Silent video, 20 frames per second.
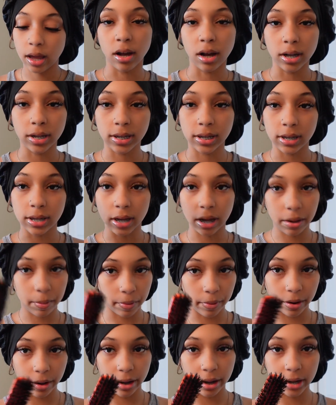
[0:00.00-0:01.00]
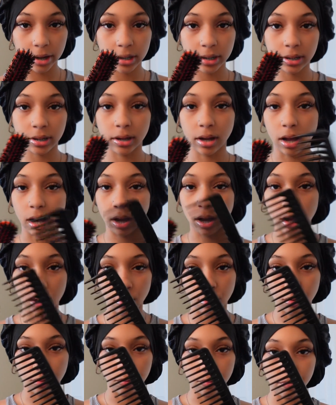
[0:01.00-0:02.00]
a slick brush a
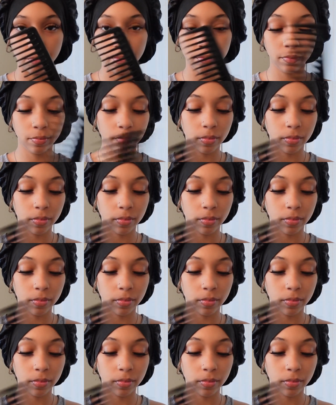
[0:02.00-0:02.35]
comb